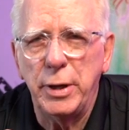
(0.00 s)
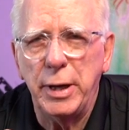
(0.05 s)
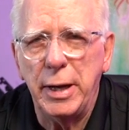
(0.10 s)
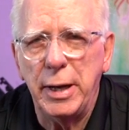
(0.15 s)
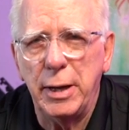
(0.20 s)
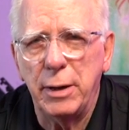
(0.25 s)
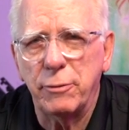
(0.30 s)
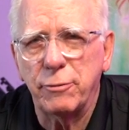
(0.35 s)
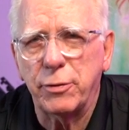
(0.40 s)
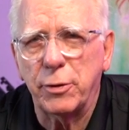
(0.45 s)
the
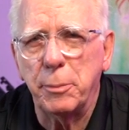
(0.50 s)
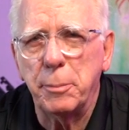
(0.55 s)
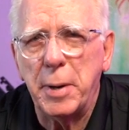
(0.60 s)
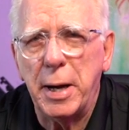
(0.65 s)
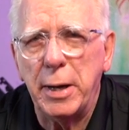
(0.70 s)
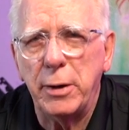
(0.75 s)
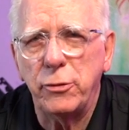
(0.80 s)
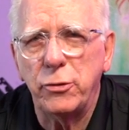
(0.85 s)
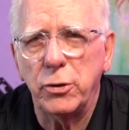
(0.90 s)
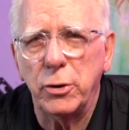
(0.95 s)

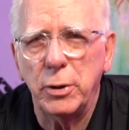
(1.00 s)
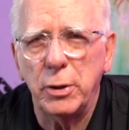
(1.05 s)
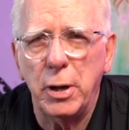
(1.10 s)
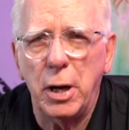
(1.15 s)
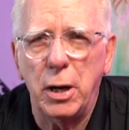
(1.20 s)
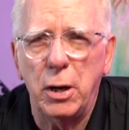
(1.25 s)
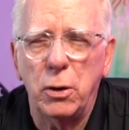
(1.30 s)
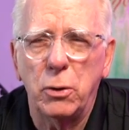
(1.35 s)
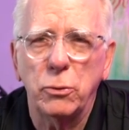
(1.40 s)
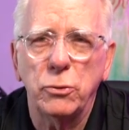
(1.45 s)
information
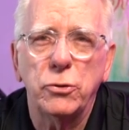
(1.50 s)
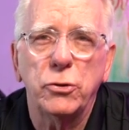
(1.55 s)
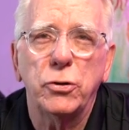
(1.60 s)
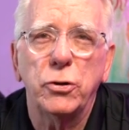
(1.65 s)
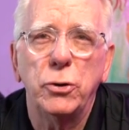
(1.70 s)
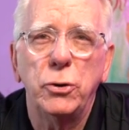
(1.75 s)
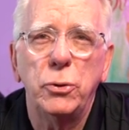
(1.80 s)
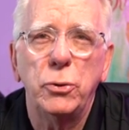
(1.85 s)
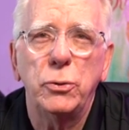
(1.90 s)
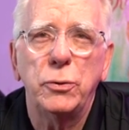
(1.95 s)

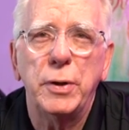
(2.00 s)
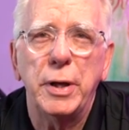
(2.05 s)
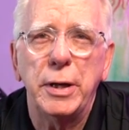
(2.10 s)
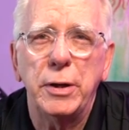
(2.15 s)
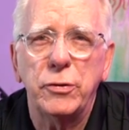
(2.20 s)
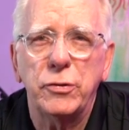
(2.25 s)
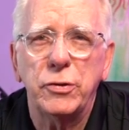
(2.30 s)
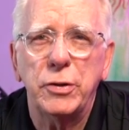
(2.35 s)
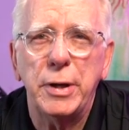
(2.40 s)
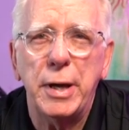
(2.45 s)
onto
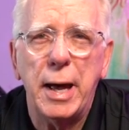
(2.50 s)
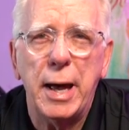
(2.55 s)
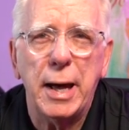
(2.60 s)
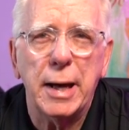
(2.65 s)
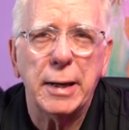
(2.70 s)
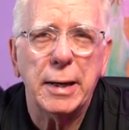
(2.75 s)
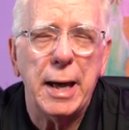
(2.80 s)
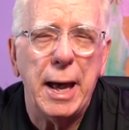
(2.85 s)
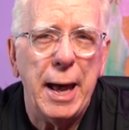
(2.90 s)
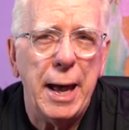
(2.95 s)
the
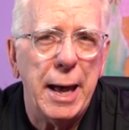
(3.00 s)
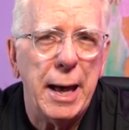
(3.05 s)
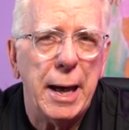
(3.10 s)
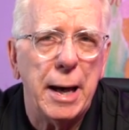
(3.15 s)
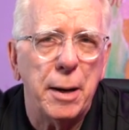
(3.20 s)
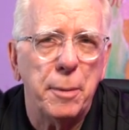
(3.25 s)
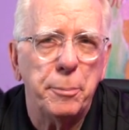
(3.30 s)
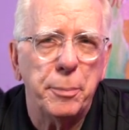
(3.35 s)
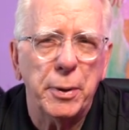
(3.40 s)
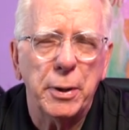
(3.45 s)
Seac
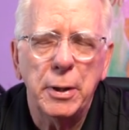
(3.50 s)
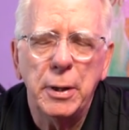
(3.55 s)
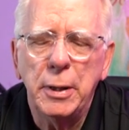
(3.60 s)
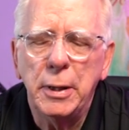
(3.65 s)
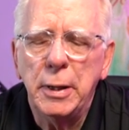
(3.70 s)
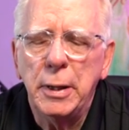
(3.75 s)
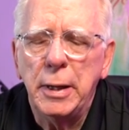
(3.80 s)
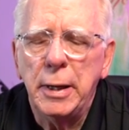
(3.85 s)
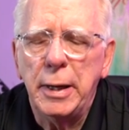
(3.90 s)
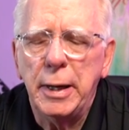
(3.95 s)
app
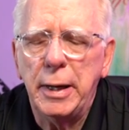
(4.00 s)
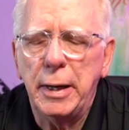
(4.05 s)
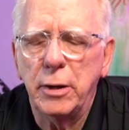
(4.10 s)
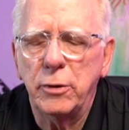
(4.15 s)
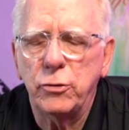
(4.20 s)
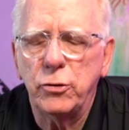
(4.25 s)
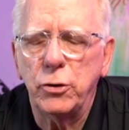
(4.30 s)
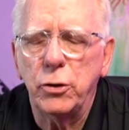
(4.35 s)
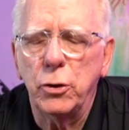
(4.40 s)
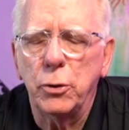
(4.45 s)

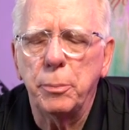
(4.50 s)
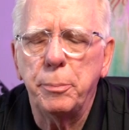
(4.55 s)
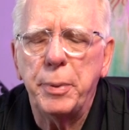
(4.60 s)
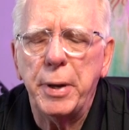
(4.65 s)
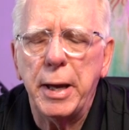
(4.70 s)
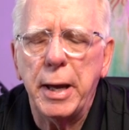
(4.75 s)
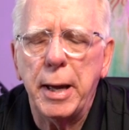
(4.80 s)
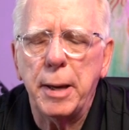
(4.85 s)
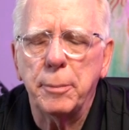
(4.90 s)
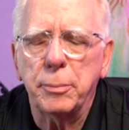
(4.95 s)
is you'll
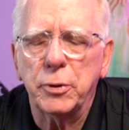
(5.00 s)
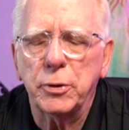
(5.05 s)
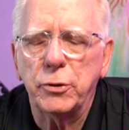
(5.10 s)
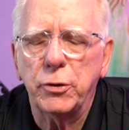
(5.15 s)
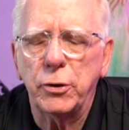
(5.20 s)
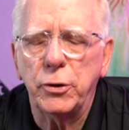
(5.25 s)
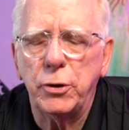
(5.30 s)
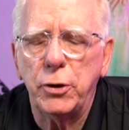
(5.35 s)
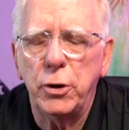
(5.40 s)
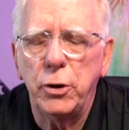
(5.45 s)
be able
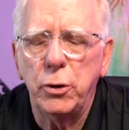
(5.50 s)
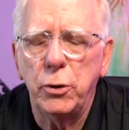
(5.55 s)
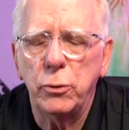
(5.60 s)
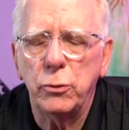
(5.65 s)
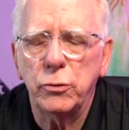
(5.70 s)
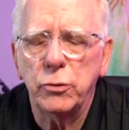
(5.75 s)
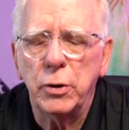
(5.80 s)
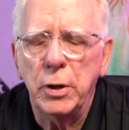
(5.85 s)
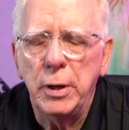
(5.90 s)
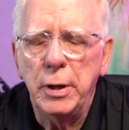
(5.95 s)
to
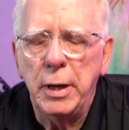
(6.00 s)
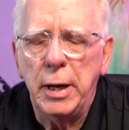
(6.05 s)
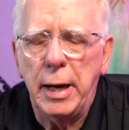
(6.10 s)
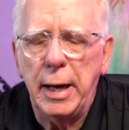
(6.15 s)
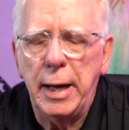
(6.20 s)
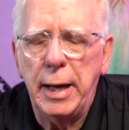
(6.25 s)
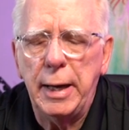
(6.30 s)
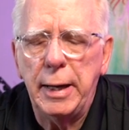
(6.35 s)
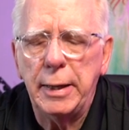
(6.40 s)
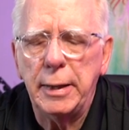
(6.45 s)
use
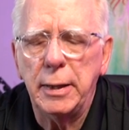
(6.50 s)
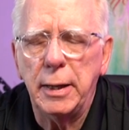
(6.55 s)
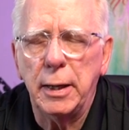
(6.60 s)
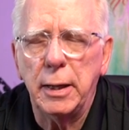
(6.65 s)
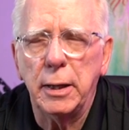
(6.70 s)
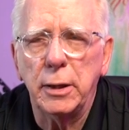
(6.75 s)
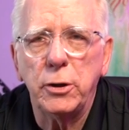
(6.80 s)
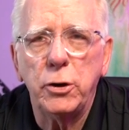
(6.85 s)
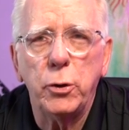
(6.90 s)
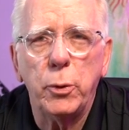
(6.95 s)
a
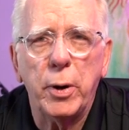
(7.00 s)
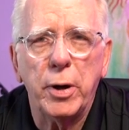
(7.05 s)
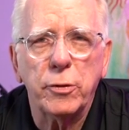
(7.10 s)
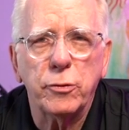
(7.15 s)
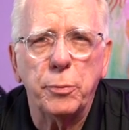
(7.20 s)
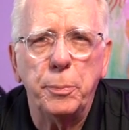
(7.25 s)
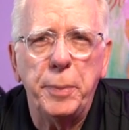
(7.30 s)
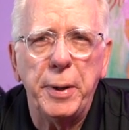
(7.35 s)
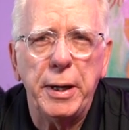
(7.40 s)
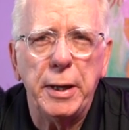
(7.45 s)

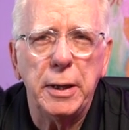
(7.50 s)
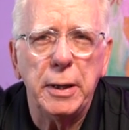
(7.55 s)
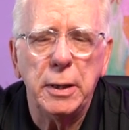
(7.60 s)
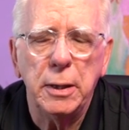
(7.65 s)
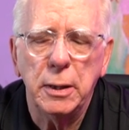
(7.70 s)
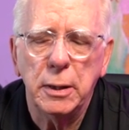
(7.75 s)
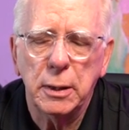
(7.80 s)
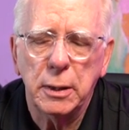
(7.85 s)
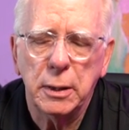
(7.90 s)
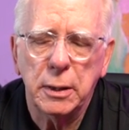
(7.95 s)

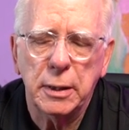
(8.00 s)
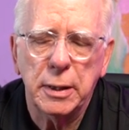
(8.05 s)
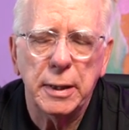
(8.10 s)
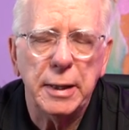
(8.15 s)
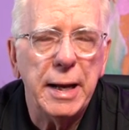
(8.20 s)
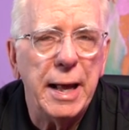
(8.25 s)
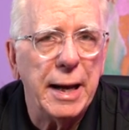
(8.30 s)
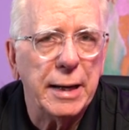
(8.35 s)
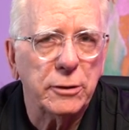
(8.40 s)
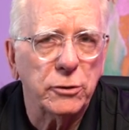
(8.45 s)
USB
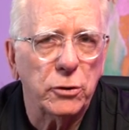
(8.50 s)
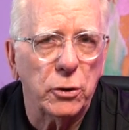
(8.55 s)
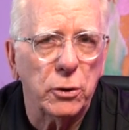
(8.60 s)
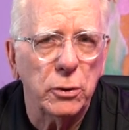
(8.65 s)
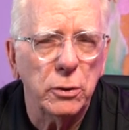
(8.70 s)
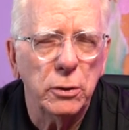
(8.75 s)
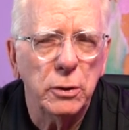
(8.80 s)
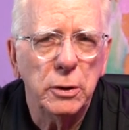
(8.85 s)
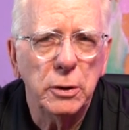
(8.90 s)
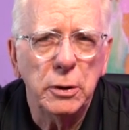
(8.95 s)

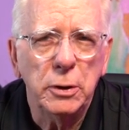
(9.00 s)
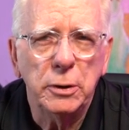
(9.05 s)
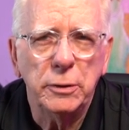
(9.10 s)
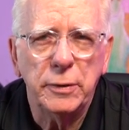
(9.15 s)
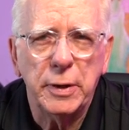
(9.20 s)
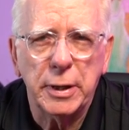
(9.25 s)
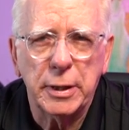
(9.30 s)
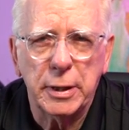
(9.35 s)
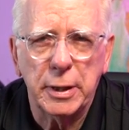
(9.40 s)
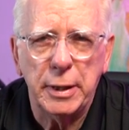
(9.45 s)
connector
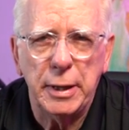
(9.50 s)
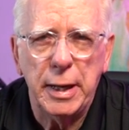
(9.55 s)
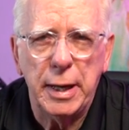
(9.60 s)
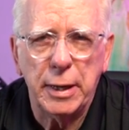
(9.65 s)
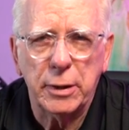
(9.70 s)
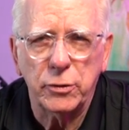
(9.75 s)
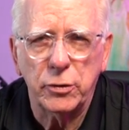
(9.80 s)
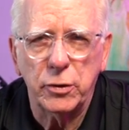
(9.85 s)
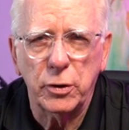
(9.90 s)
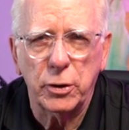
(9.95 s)
that
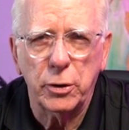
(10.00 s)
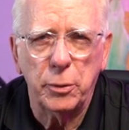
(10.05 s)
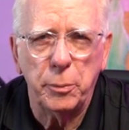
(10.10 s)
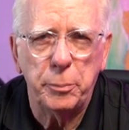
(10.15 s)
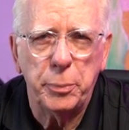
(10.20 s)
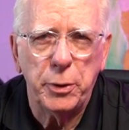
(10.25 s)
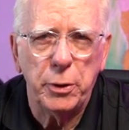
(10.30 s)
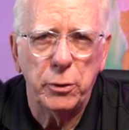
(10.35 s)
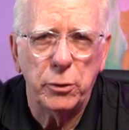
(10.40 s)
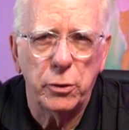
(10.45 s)
connects the
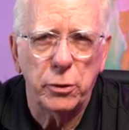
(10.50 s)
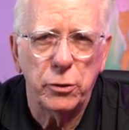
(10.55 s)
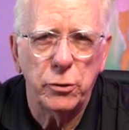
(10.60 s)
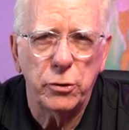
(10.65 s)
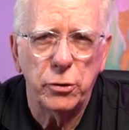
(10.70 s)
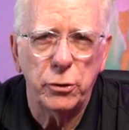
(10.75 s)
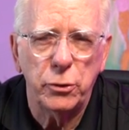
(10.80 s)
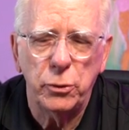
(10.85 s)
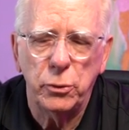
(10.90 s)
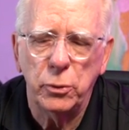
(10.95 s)
computer
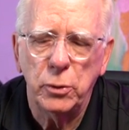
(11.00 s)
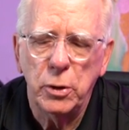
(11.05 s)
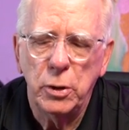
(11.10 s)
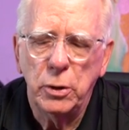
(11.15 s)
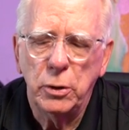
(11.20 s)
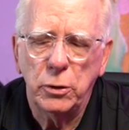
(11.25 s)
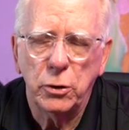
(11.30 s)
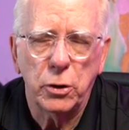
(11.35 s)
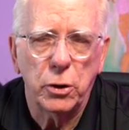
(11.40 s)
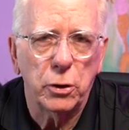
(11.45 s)
to
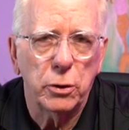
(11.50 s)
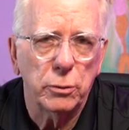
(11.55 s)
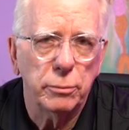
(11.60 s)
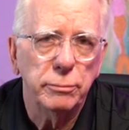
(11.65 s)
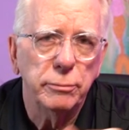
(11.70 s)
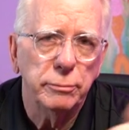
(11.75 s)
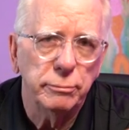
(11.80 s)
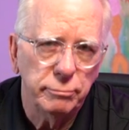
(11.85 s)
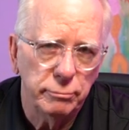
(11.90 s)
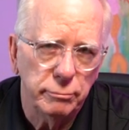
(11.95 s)
your
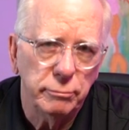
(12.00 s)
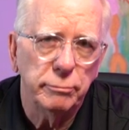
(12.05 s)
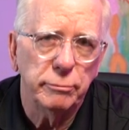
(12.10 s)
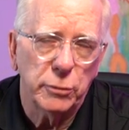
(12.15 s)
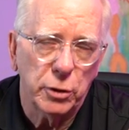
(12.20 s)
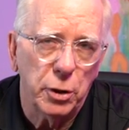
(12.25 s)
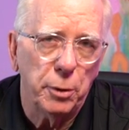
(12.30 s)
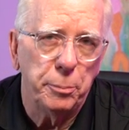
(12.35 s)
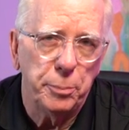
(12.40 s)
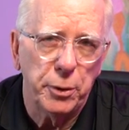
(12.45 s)

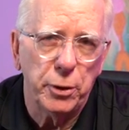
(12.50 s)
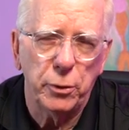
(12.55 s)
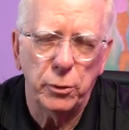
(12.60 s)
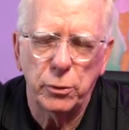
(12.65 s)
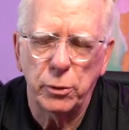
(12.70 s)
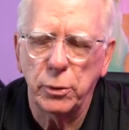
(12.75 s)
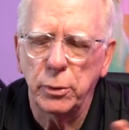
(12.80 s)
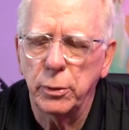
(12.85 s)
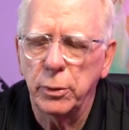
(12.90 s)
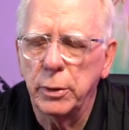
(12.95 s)

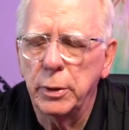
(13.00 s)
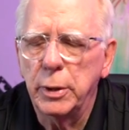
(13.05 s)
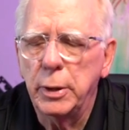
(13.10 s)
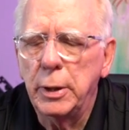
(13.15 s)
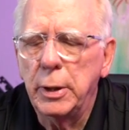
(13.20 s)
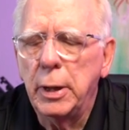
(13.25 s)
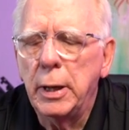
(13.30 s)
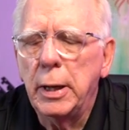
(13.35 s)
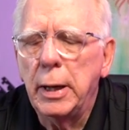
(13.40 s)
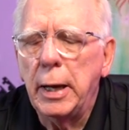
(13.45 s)
computer.
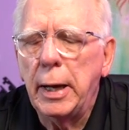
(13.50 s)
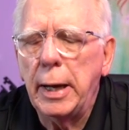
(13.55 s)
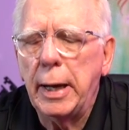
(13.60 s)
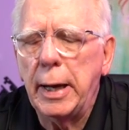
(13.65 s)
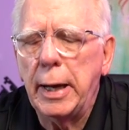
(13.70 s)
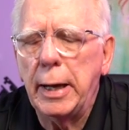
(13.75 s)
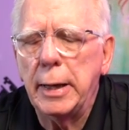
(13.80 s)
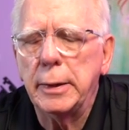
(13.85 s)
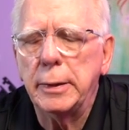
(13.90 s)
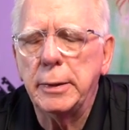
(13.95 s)

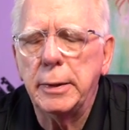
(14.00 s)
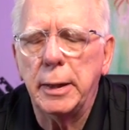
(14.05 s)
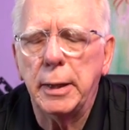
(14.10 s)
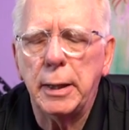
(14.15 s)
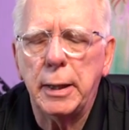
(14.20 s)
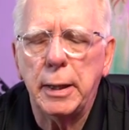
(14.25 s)
And